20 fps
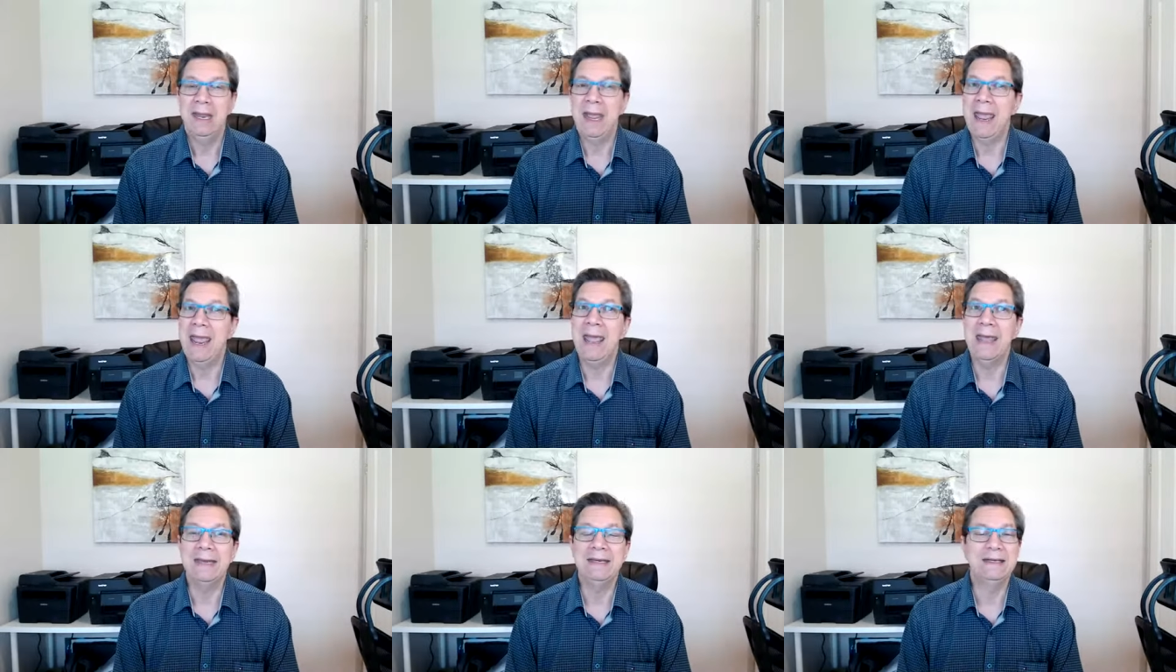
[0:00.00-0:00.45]

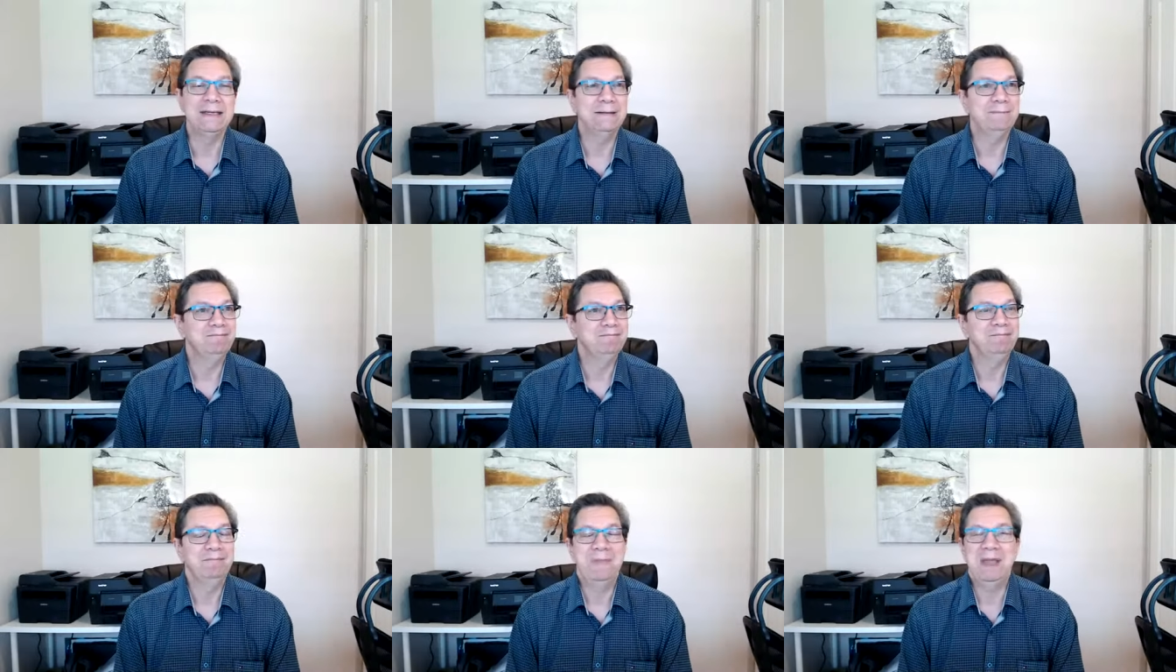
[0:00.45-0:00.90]
And,
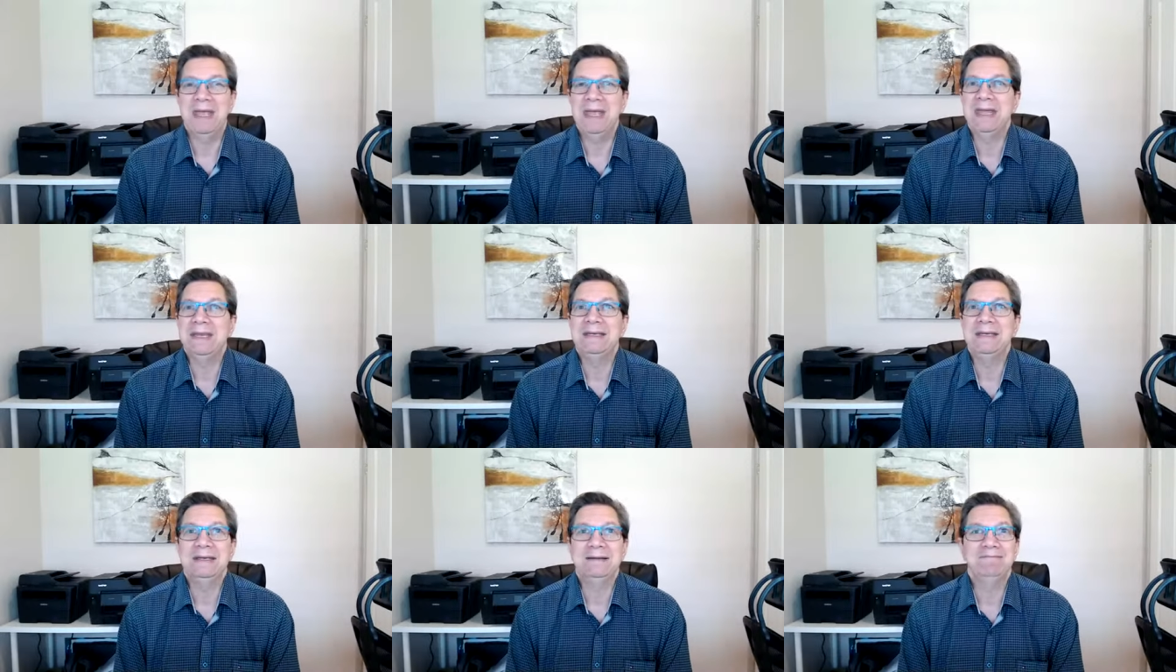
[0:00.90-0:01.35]

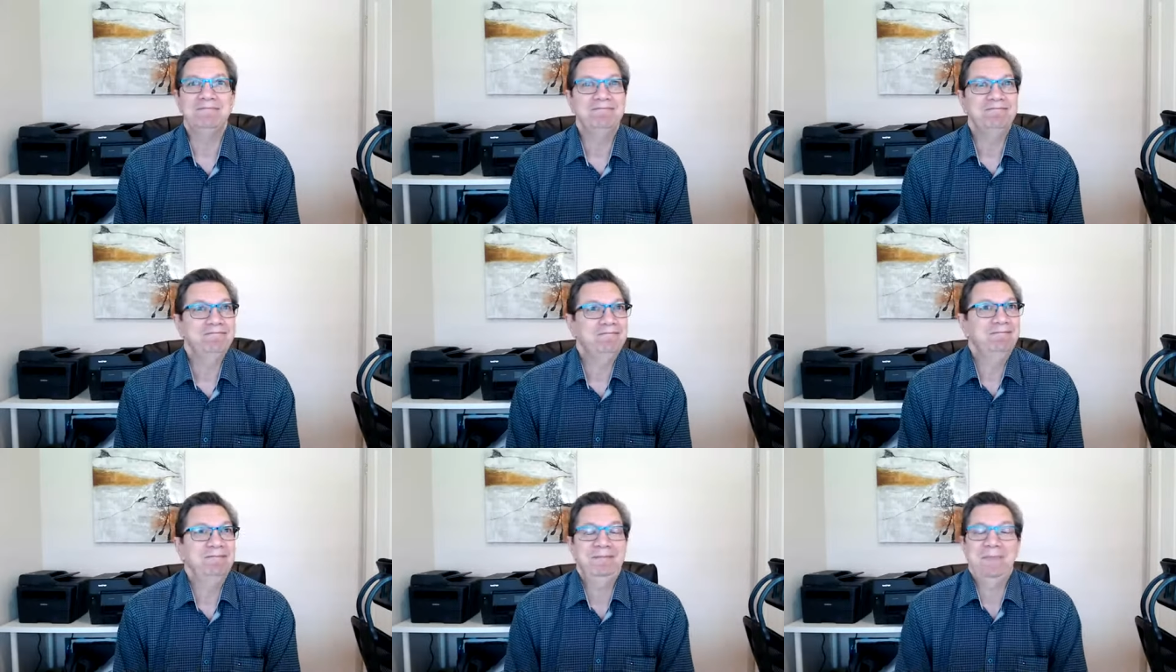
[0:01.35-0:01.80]
and,
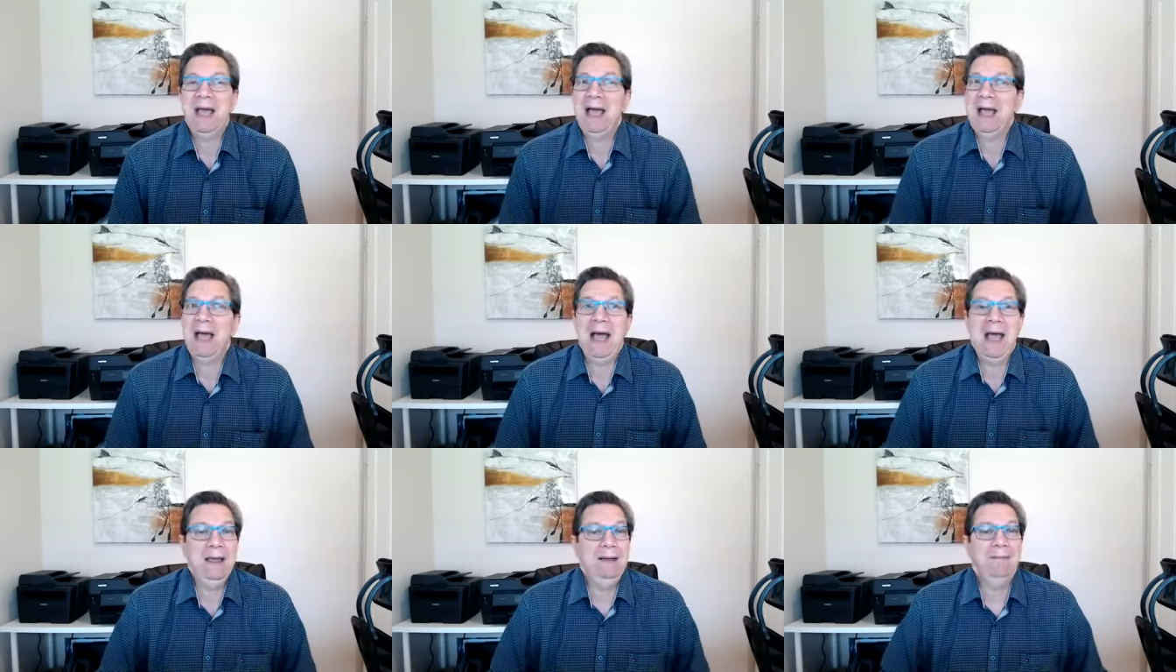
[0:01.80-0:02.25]

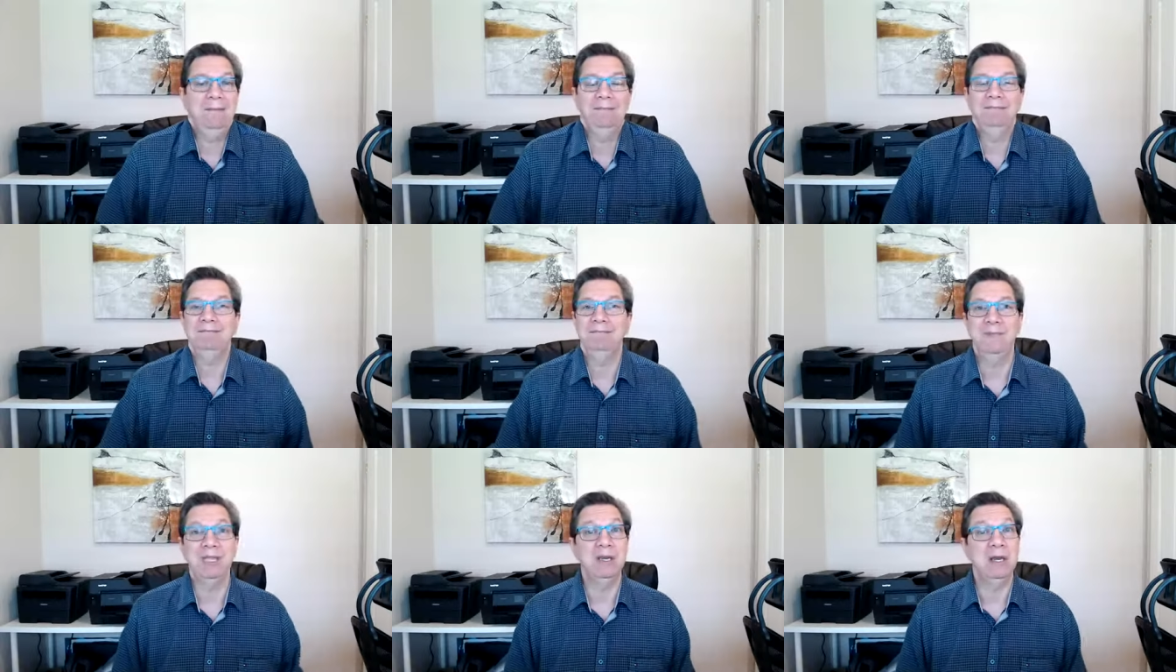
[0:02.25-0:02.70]
uh,
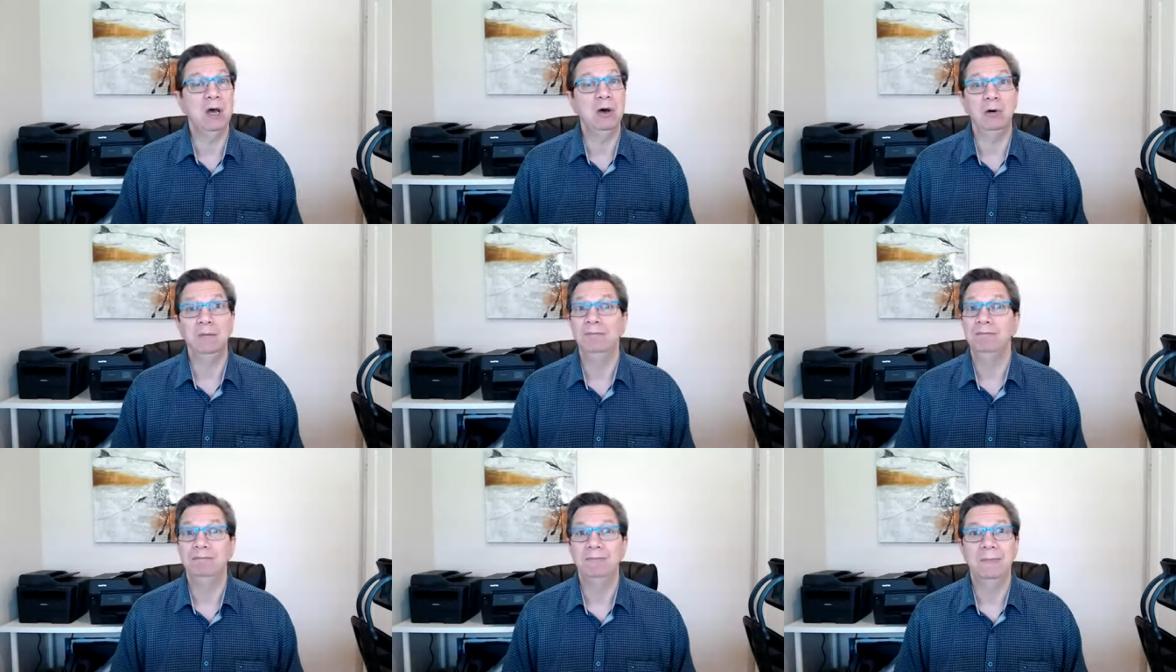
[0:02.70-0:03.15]
you
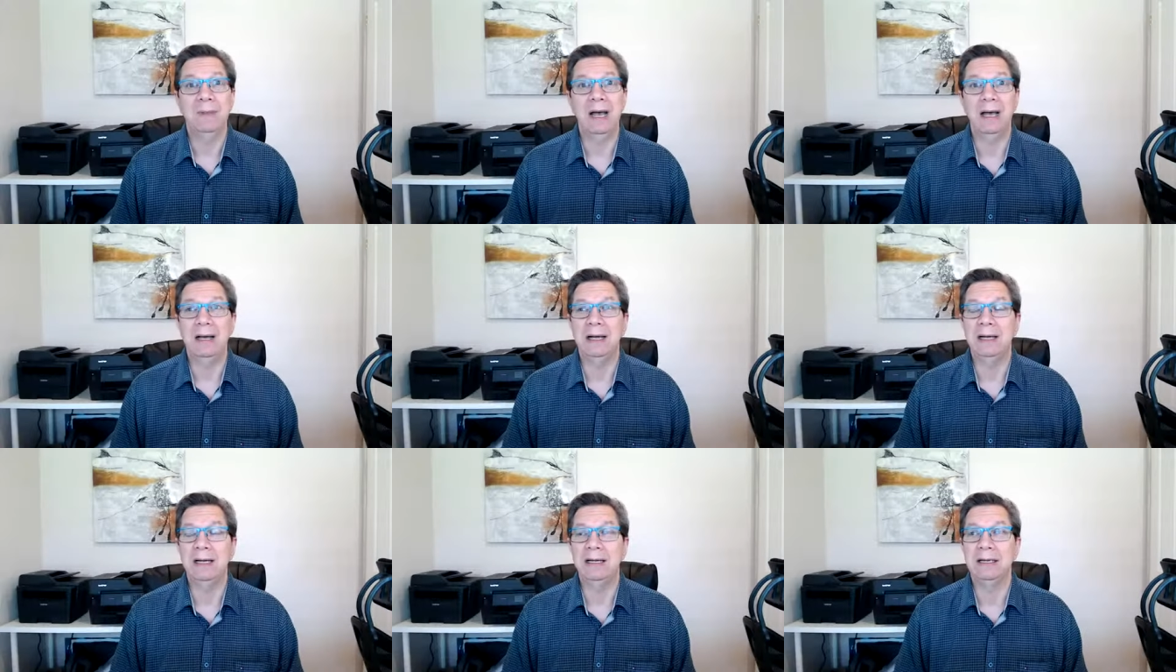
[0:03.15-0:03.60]
know,
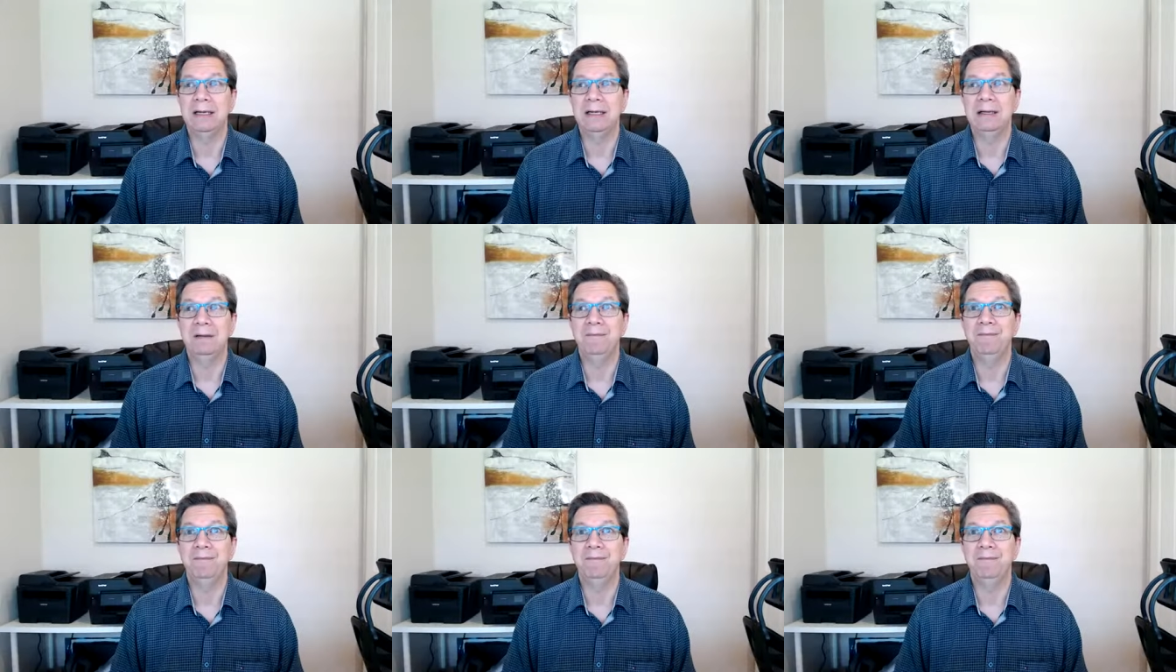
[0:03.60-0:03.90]
uh,